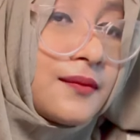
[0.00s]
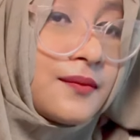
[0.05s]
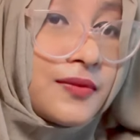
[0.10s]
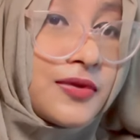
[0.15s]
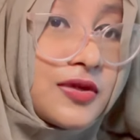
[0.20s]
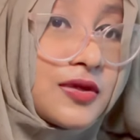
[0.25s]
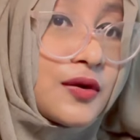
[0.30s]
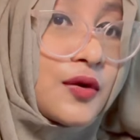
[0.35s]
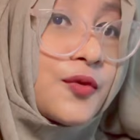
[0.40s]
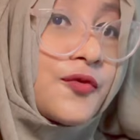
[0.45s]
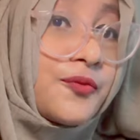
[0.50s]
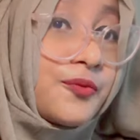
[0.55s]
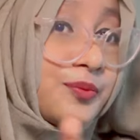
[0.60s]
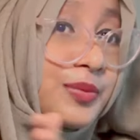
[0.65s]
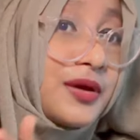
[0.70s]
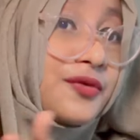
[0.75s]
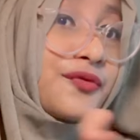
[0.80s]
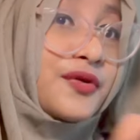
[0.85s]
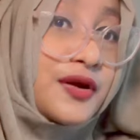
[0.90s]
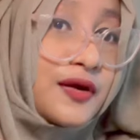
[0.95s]
So
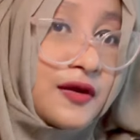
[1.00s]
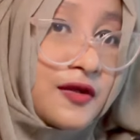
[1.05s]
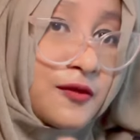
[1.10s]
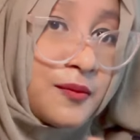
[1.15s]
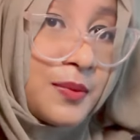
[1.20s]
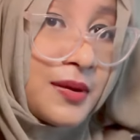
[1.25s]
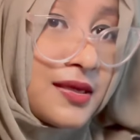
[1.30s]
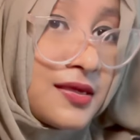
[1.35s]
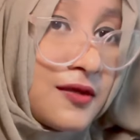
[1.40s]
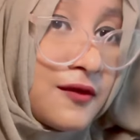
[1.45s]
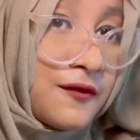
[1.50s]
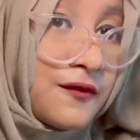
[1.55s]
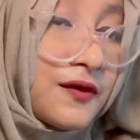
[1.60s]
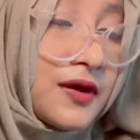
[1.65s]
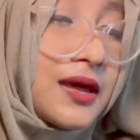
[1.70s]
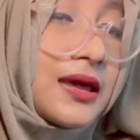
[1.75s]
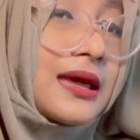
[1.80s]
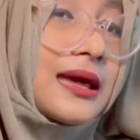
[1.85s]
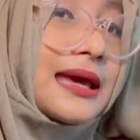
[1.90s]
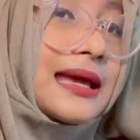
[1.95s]
be very
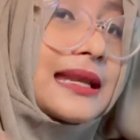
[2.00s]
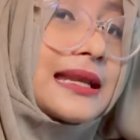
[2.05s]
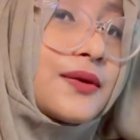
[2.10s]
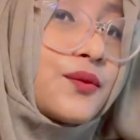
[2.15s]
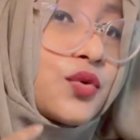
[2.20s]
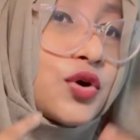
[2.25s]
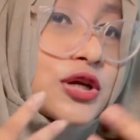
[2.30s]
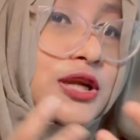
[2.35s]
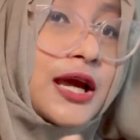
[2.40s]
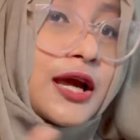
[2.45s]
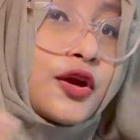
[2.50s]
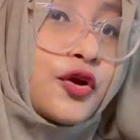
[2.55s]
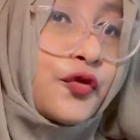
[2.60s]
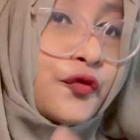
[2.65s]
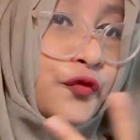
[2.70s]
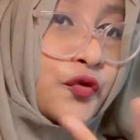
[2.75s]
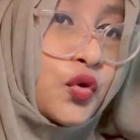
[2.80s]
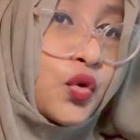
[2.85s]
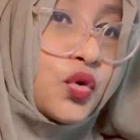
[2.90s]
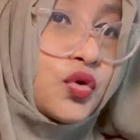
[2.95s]
specific in what kind
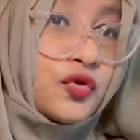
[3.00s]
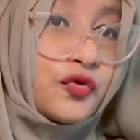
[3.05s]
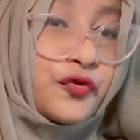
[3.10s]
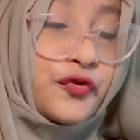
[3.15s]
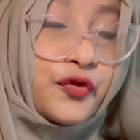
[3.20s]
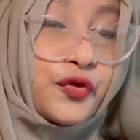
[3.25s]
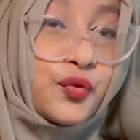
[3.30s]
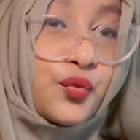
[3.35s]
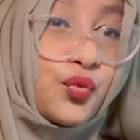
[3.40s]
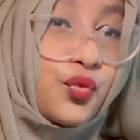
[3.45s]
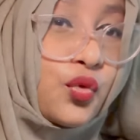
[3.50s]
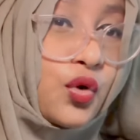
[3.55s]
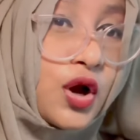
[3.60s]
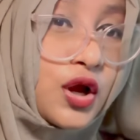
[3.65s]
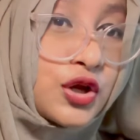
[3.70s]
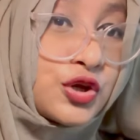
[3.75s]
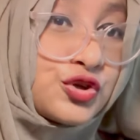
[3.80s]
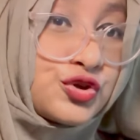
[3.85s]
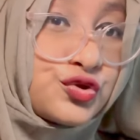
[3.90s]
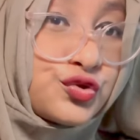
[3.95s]
of goals you
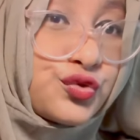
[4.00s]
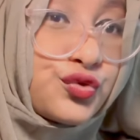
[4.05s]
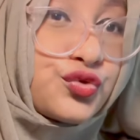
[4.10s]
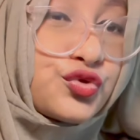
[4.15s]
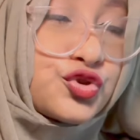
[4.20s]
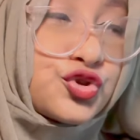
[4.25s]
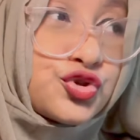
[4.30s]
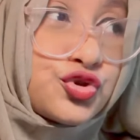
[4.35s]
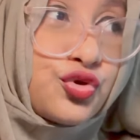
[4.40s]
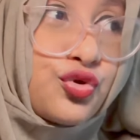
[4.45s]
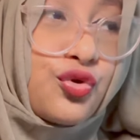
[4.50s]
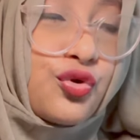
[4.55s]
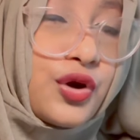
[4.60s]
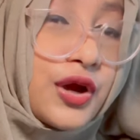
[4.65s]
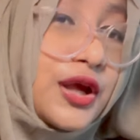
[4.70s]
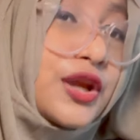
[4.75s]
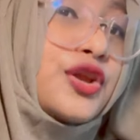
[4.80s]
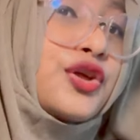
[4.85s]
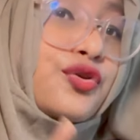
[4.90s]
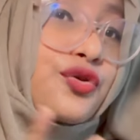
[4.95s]
want to show
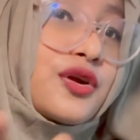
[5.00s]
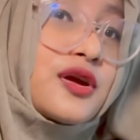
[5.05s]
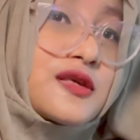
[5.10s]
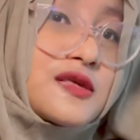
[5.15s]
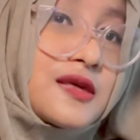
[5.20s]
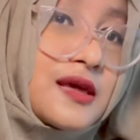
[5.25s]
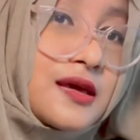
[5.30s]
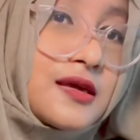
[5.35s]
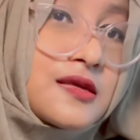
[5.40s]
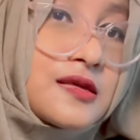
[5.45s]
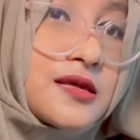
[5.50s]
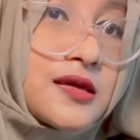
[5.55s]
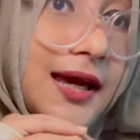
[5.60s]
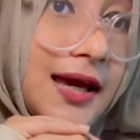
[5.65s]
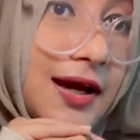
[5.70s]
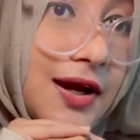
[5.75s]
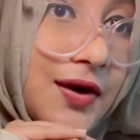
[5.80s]
in your essays.